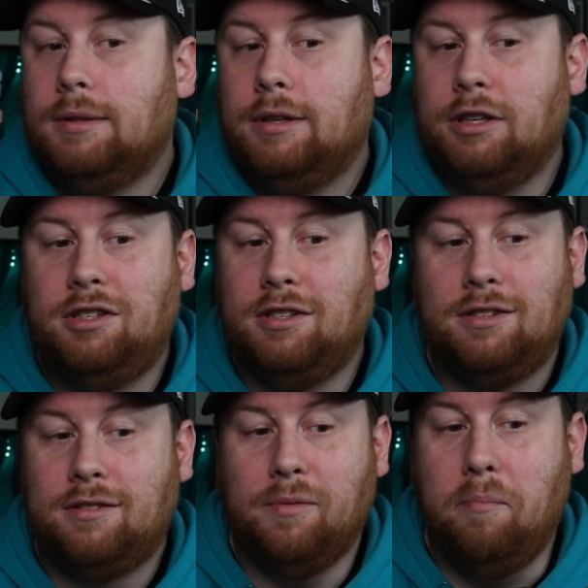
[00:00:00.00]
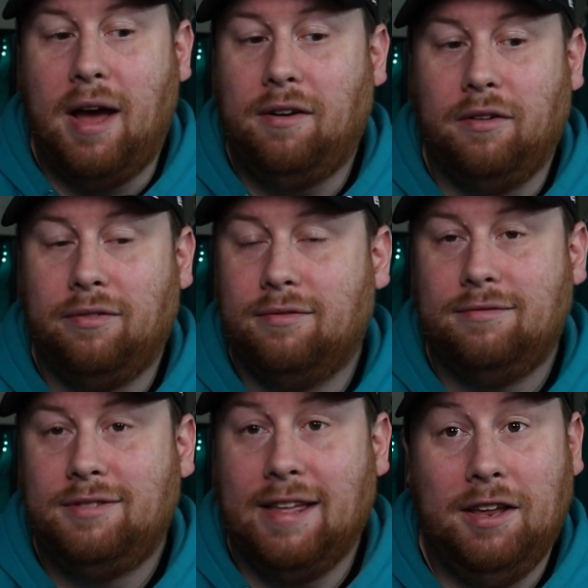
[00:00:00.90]
It's just a matter of,
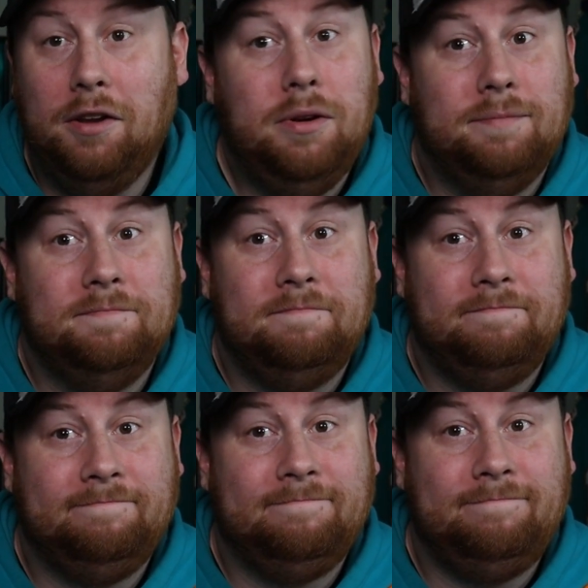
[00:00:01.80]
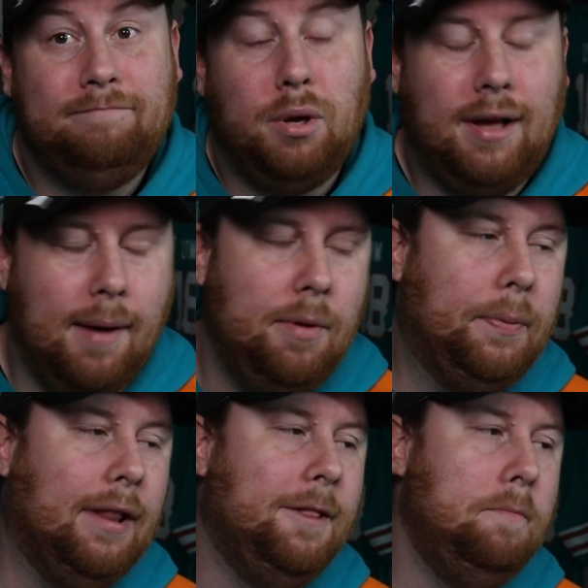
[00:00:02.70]
can they do it? But comment
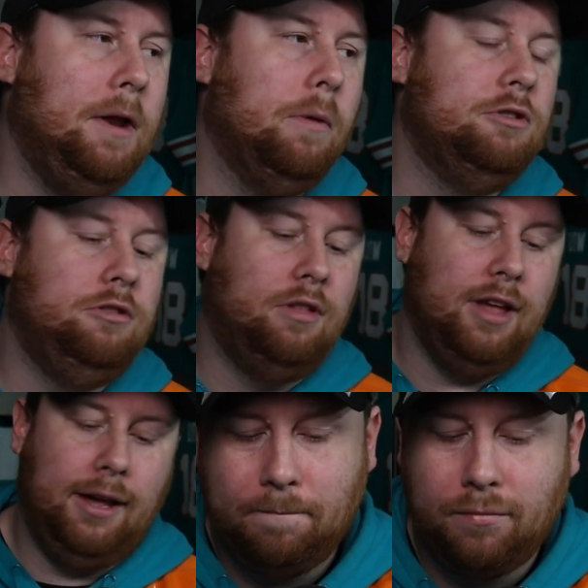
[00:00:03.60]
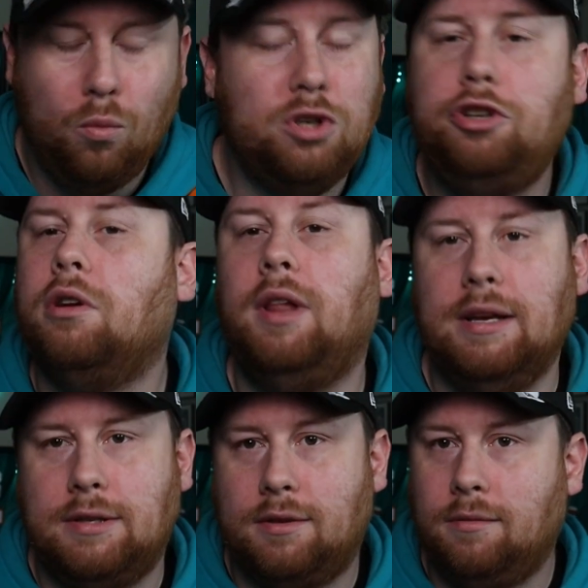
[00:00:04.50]
below and let me know what you think. What's your
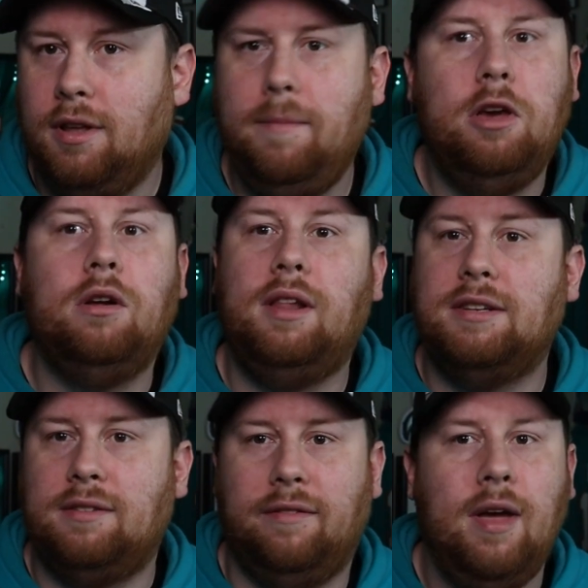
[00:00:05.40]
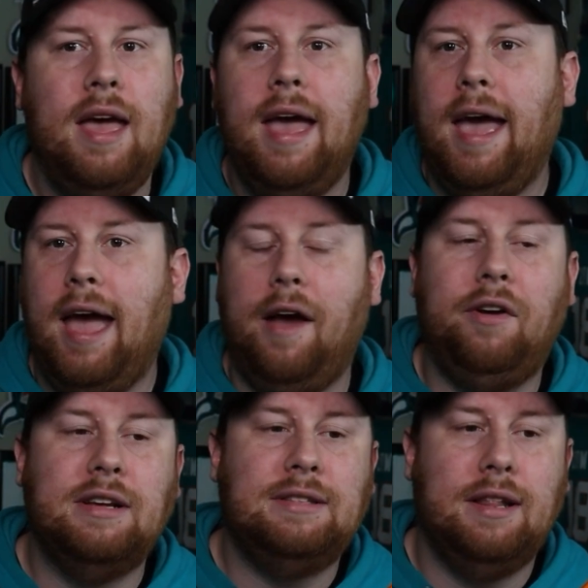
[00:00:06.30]
list? Give me your list of
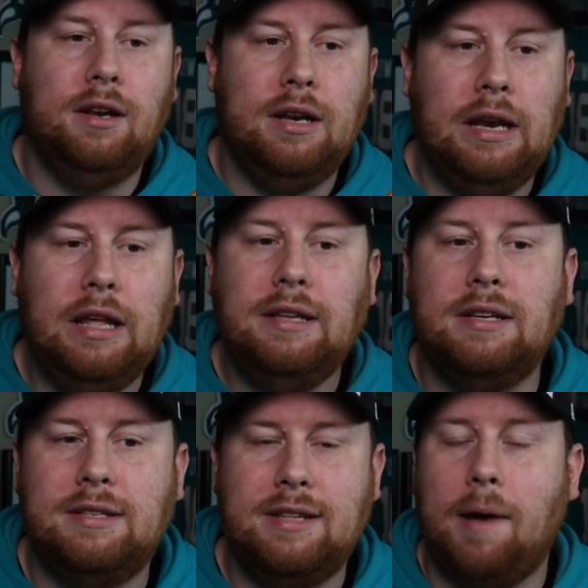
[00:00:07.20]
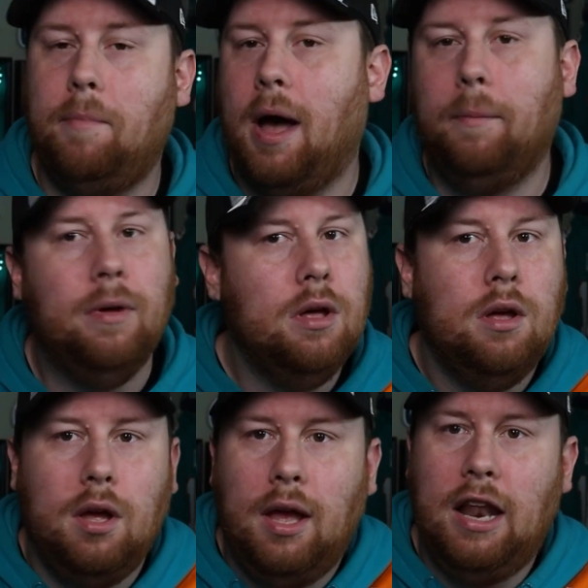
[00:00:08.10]
areas that need to step up
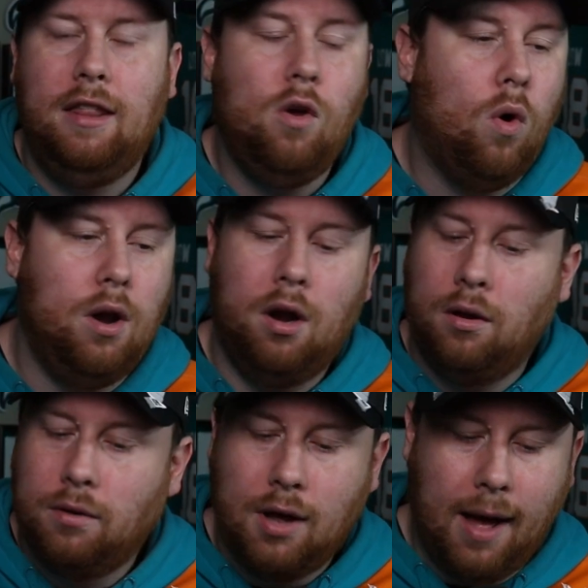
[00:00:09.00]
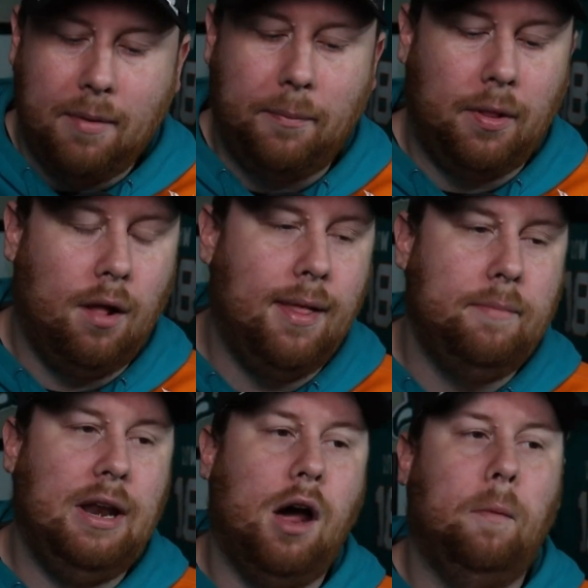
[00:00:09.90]
in the order. Comment below, let
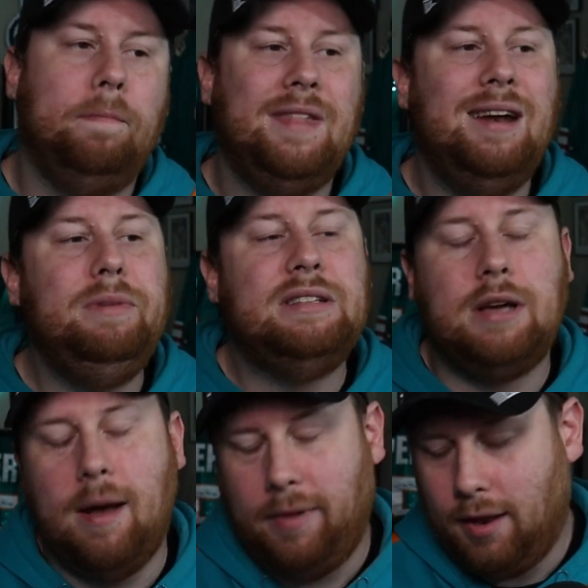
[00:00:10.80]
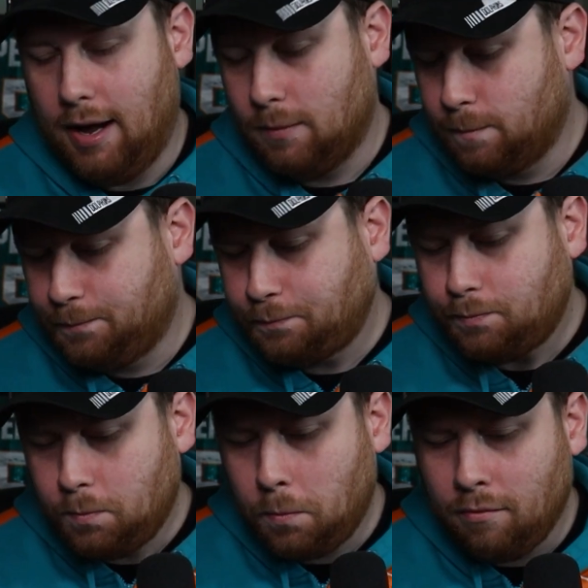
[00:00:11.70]
me know. And let me get to comment of the
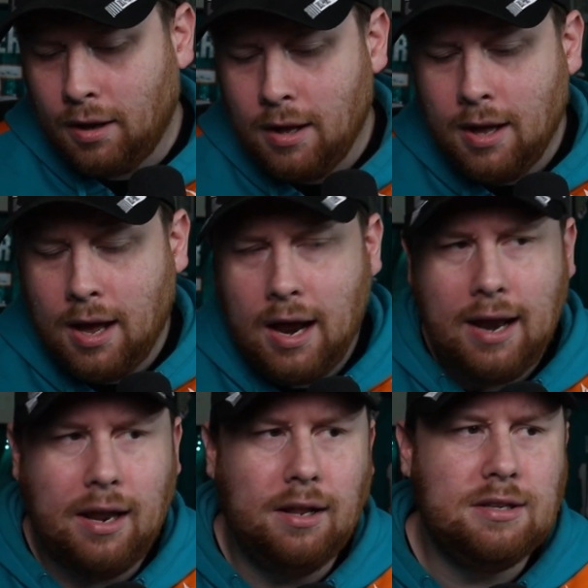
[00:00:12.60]
day. Now, this